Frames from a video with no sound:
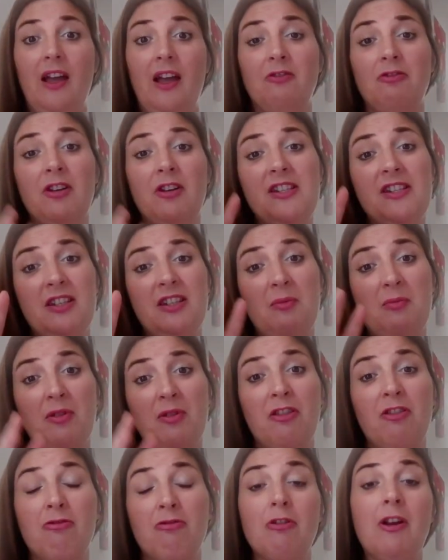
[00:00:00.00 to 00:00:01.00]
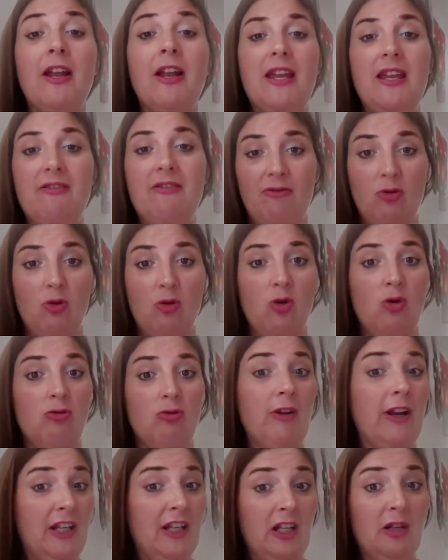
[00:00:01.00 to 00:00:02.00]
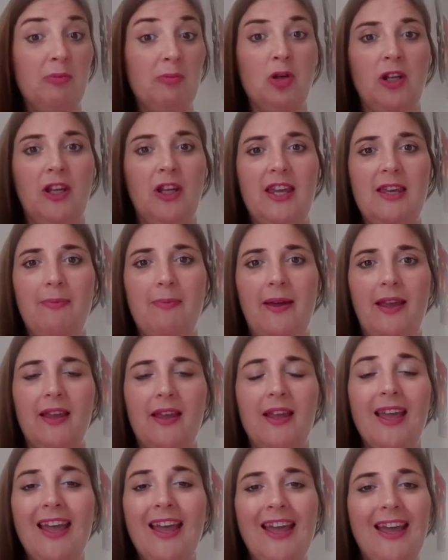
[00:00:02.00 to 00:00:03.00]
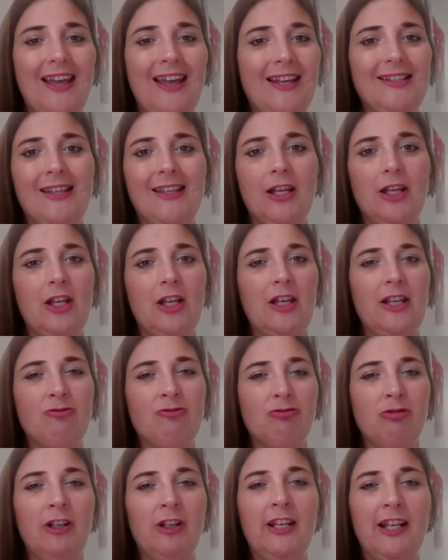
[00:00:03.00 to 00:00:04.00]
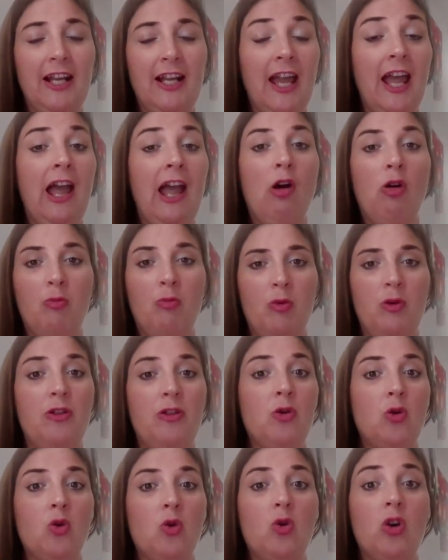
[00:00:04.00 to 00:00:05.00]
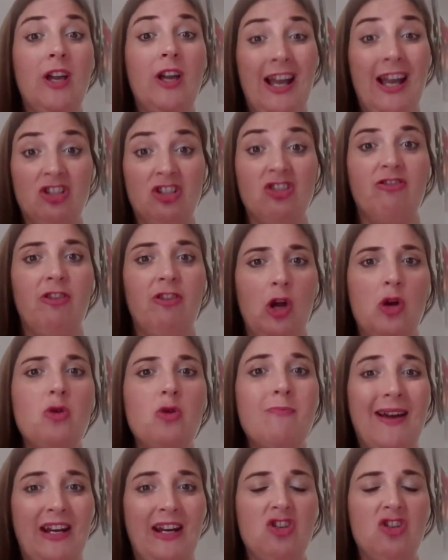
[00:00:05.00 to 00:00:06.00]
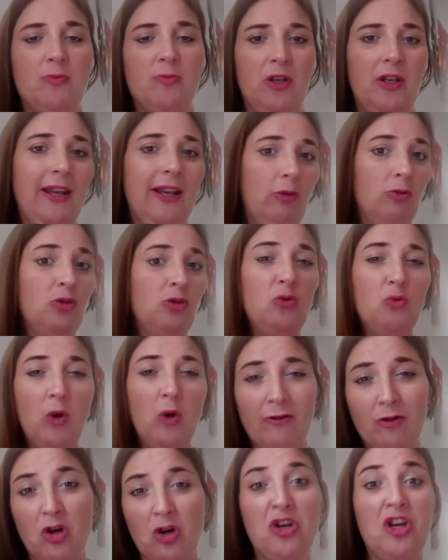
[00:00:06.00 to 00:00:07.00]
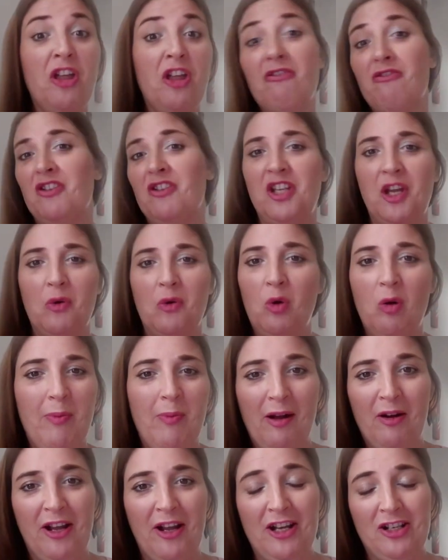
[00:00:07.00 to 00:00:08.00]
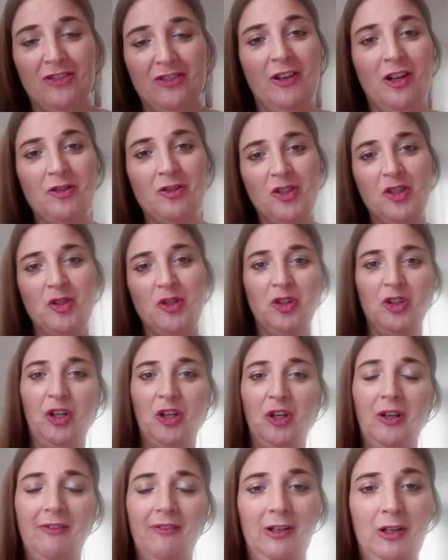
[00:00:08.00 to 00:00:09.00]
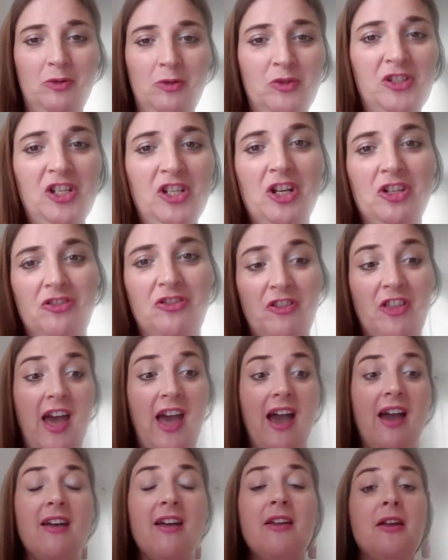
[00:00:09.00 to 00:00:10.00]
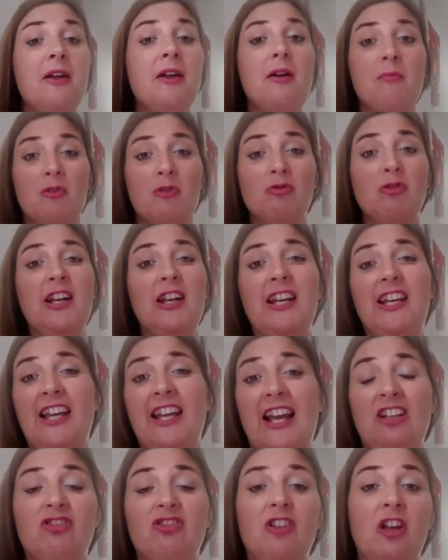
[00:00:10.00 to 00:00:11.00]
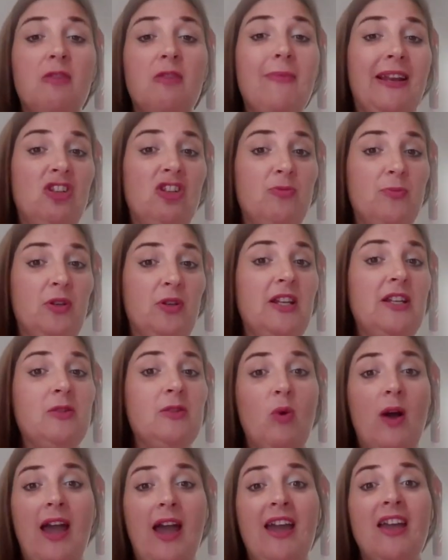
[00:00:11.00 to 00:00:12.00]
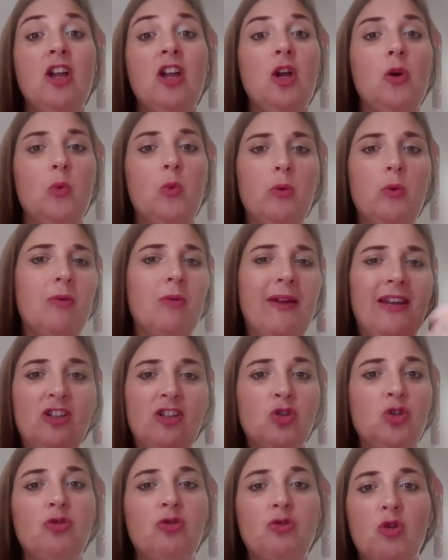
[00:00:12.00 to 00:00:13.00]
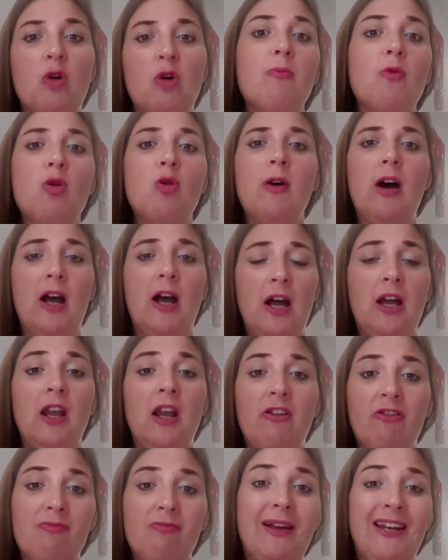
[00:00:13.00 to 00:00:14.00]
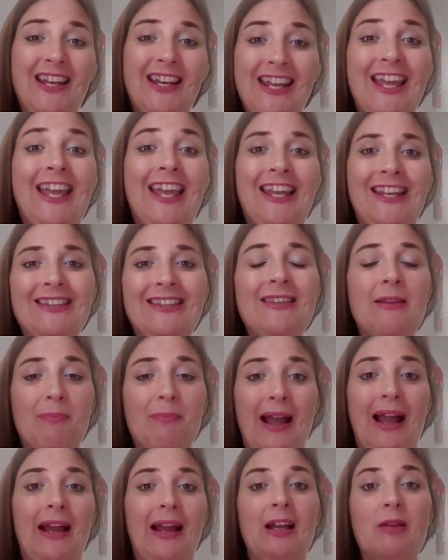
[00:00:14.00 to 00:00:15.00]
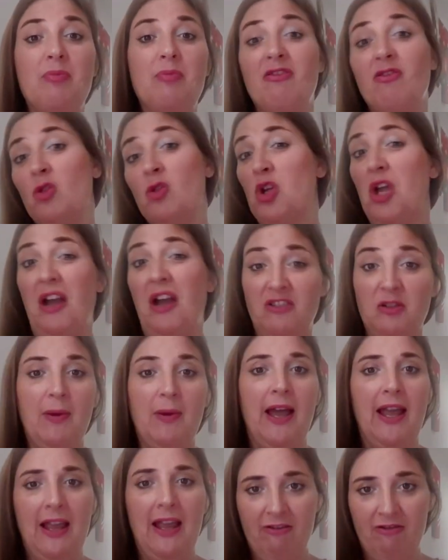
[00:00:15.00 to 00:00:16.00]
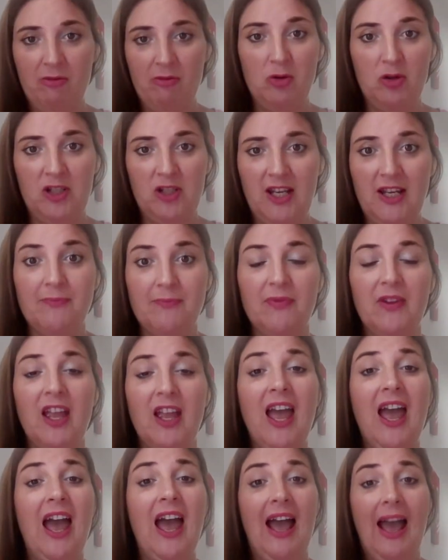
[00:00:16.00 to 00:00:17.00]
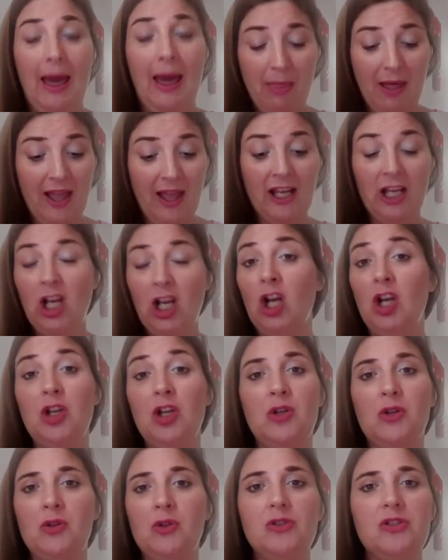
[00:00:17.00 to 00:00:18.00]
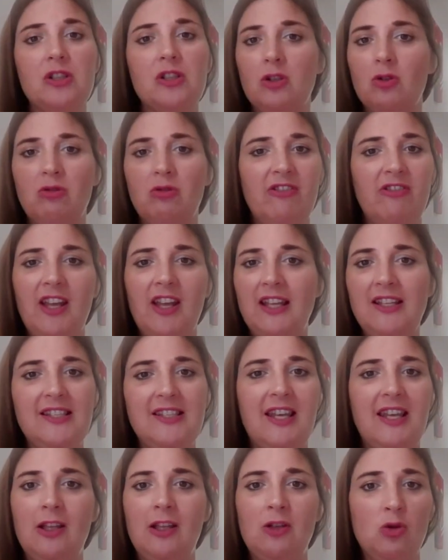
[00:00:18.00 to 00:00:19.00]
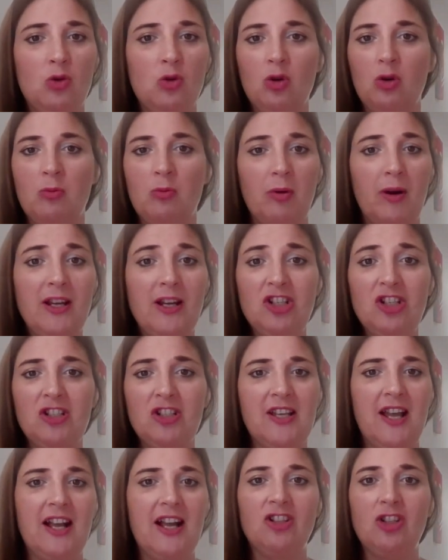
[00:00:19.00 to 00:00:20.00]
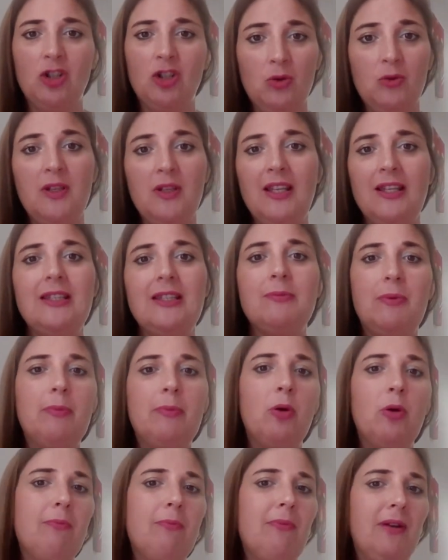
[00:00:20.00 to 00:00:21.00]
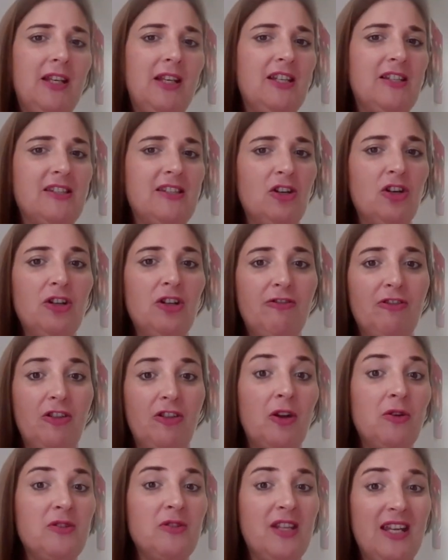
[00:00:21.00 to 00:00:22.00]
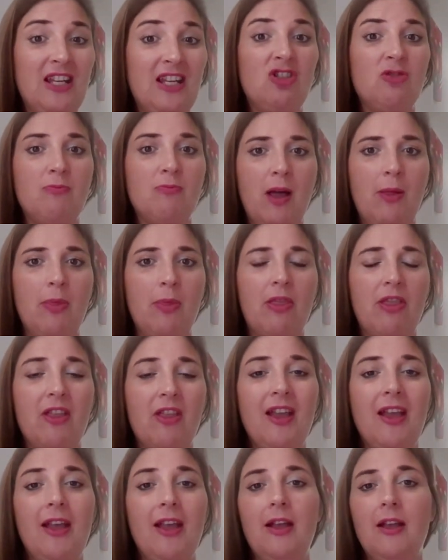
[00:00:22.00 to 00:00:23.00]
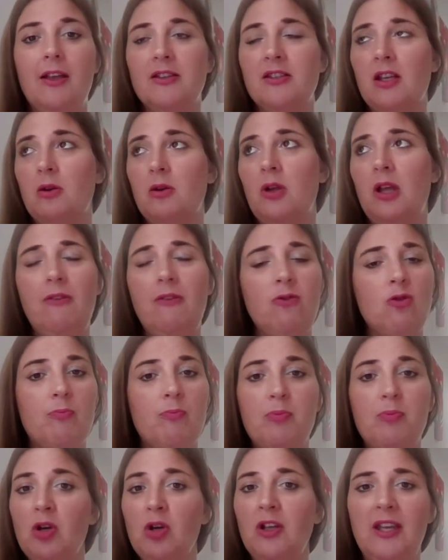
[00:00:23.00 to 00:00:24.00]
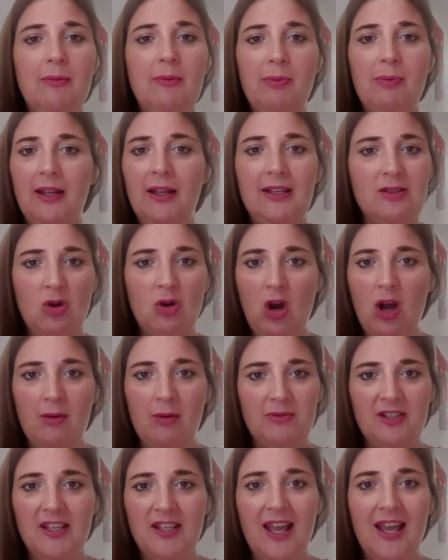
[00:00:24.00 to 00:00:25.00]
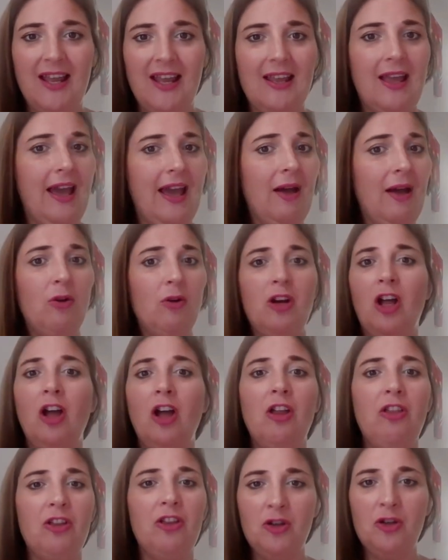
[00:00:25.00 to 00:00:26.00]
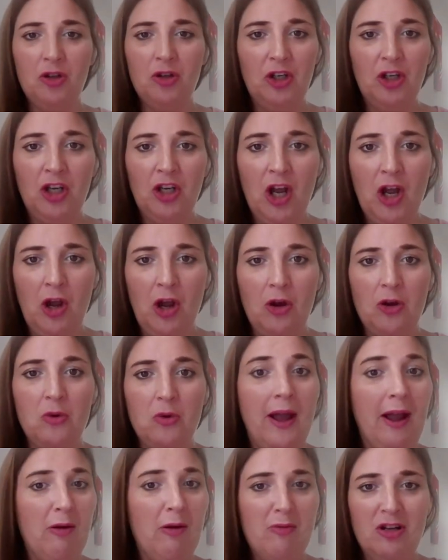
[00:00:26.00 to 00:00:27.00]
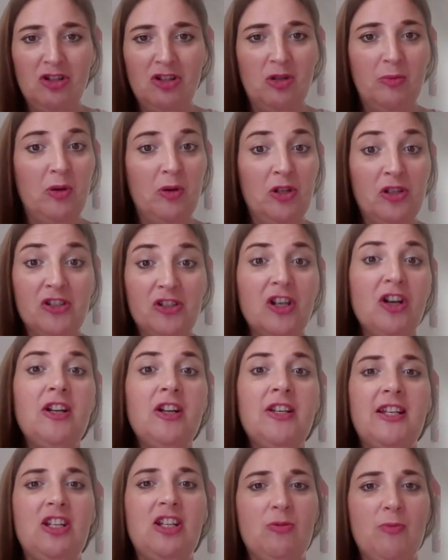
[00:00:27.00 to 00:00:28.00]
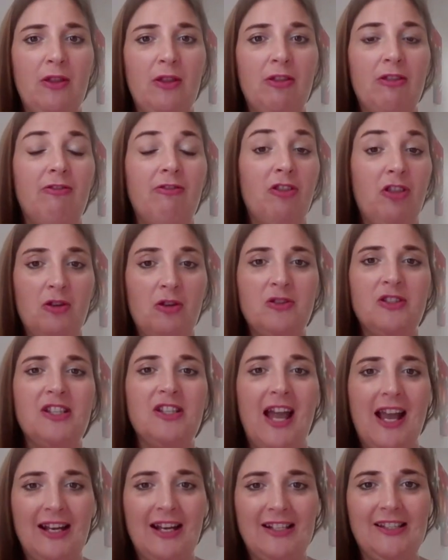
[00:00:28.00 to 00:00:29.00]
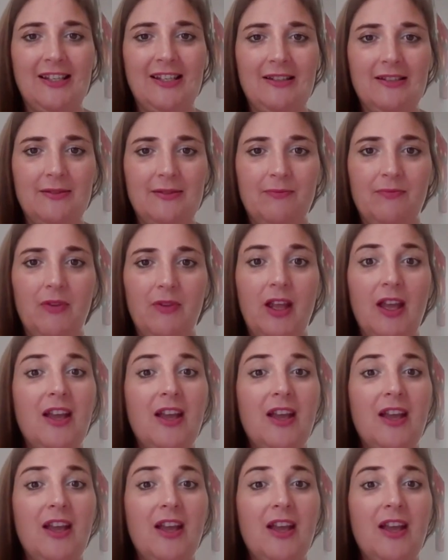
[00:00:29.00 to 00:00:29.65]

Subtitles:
And reason number three for regular bookkeeping is that it's really going to help with your cash flow management. Now, I've got another video all about cash flow, so you can go and have a little search for that. But really, cash flow management is where we want to make sure you've got more enough money in the bank before you have to pay everybody. And that includes your VAT and your corporation tax. You need to be putting money aside for those each month. So if your bookkeeping is not up to date, how on earth are you going to know how much to put aside each month for those taxes?